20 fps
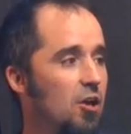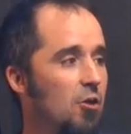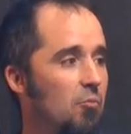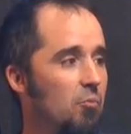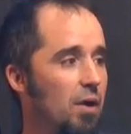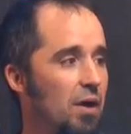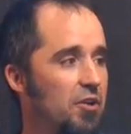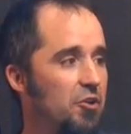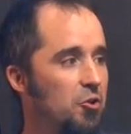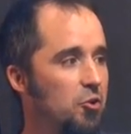
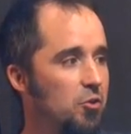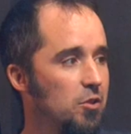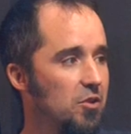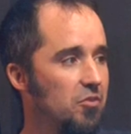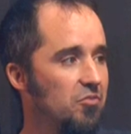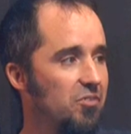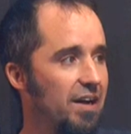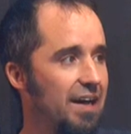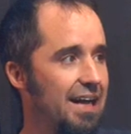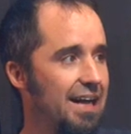My
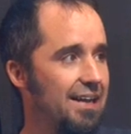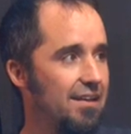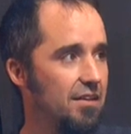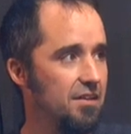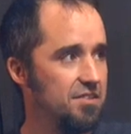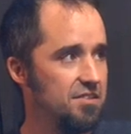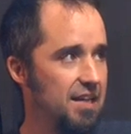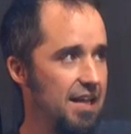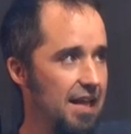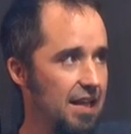nucleophile
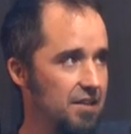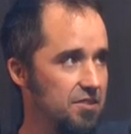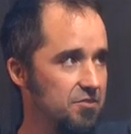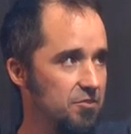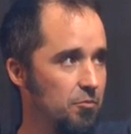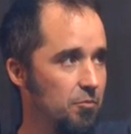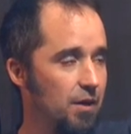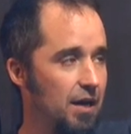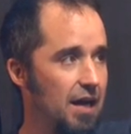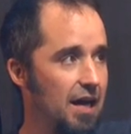attacks
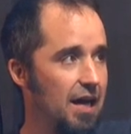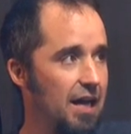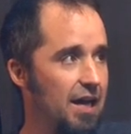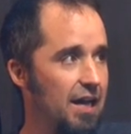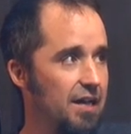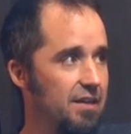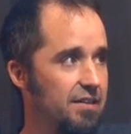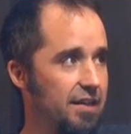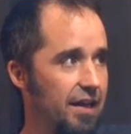from behind.